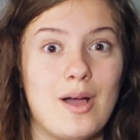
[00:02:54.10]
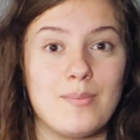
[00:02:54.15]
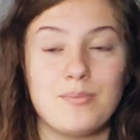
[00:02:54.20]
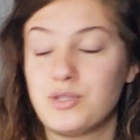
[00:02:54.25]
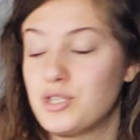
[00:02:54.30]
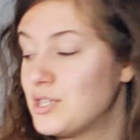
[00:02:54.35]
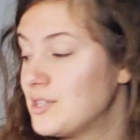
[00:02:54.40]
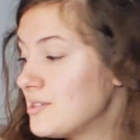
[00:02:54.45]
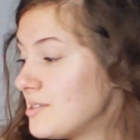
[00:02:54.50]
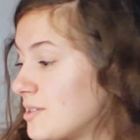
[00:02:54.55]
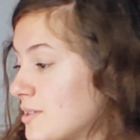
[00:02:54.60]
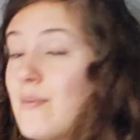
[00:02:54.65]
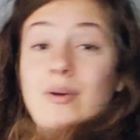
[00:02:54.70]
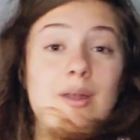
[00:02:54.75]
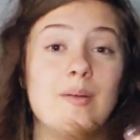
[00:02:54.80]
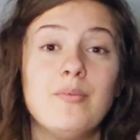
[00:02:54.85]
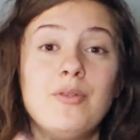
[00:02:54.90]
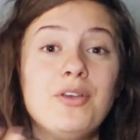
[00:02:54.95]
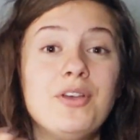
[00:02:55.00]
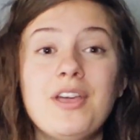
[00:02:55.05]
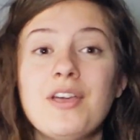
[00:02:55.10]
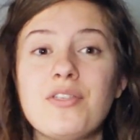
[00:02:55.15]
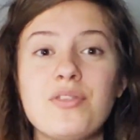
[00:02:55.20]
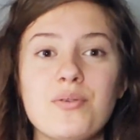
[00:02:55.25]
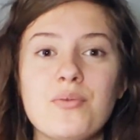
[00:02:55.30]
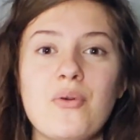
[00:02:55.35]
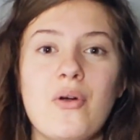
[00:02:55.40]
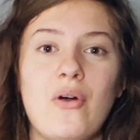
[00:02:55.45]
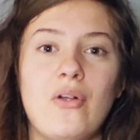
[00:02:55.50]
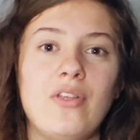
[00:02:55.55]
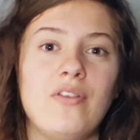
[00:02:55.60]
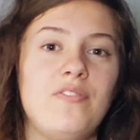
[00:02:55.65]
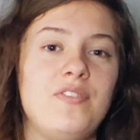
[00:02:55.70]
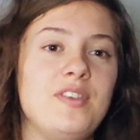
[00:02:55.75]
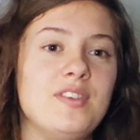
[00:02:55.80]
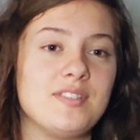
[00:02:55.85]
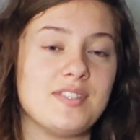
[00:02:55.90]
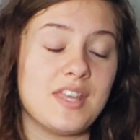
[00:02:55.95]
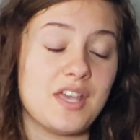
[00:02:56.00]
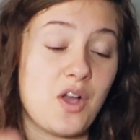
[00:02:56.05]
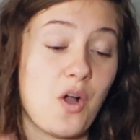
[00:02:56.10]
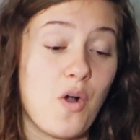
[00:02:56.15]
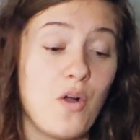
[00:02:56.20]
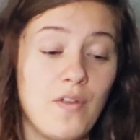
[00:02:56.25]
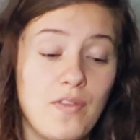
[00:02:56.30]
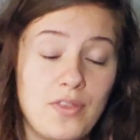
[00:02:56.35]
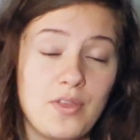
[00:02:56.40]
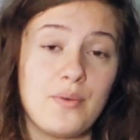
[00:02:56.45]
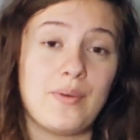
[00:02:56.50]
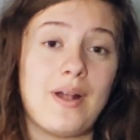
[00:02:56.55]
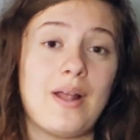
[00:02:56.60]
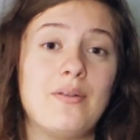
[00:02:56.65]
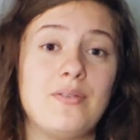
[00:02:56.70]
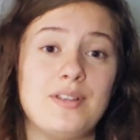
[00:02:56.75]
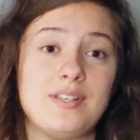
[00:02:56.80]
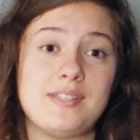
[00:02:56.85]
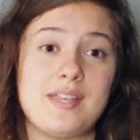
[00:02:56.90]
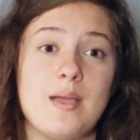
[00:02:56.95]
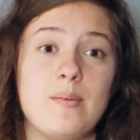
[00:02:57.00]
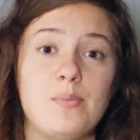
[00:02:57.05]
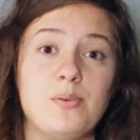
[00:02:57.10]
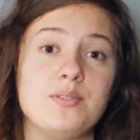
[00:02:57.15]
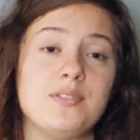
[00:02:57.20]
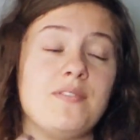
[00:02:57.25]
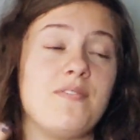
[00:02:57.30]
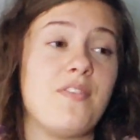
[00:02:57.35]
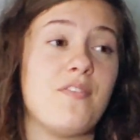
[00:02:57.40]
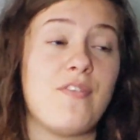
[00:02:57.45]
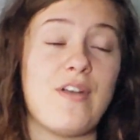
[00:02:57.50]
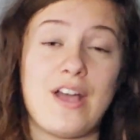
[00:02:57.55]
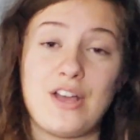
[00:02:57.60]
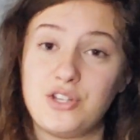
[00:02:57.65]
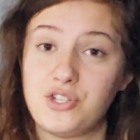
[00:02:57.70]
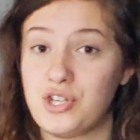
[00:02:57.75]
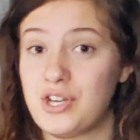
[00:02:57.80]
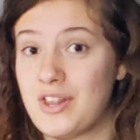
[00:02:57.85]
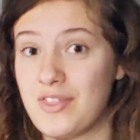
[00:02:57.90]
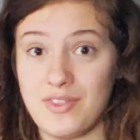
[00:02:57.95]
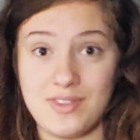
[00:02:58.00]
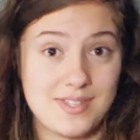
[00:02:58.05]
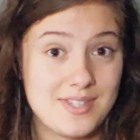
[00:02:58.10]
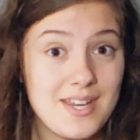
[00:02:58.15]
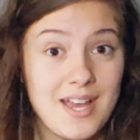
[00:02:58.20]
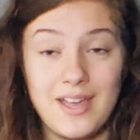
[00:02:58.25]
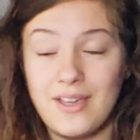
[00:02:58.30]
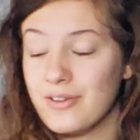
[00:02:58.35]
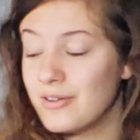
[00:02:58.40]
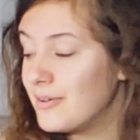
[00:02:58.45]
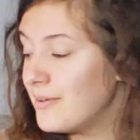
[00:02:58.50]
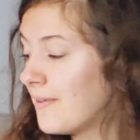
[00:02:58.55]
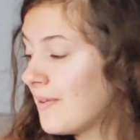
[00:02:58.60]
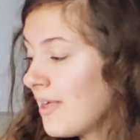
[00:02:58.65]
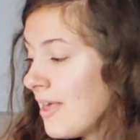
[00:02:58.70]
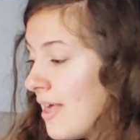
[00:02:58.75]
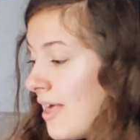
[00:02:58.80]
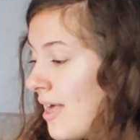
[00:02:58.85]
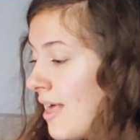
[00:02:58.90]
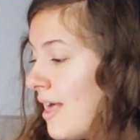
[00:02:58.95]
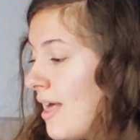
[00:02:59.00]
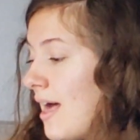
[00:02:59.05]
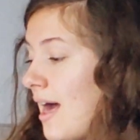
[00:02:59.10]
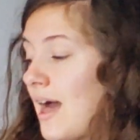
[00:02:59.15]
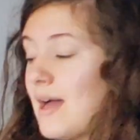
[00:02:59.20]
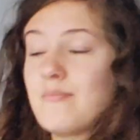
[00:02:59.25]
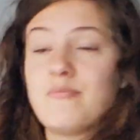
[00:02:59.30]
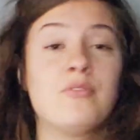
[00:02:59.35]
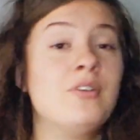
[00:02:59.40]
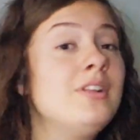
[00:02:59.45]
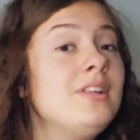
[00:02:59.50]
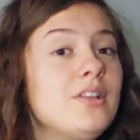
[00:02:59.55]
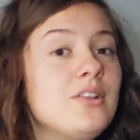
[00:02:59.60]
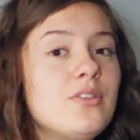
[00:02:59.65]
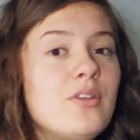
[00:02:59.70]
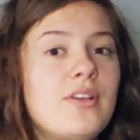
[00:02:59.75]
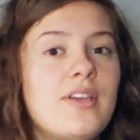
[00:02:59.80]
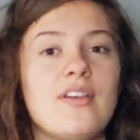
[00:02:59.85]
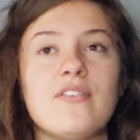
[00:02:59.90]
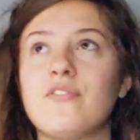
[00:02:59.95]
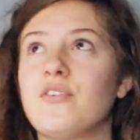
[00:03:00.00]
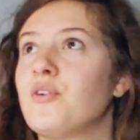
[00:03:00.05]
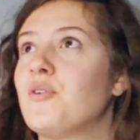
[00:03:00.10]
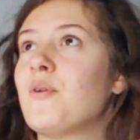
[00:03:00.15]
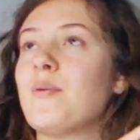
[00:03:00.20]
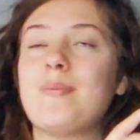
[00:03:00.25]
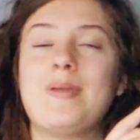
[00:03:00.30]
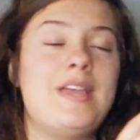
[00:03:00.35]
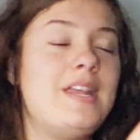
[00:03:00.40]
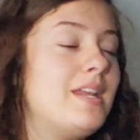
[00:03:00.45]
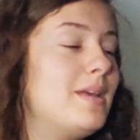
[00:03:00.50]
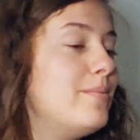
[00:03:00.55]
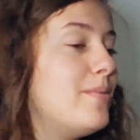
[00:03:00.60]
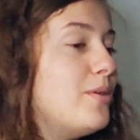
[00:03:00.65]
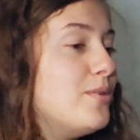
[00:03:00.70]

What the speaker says: options. And when I'm looking through all of these on the ground examples of the fashion and the style, I'm really looking for repeating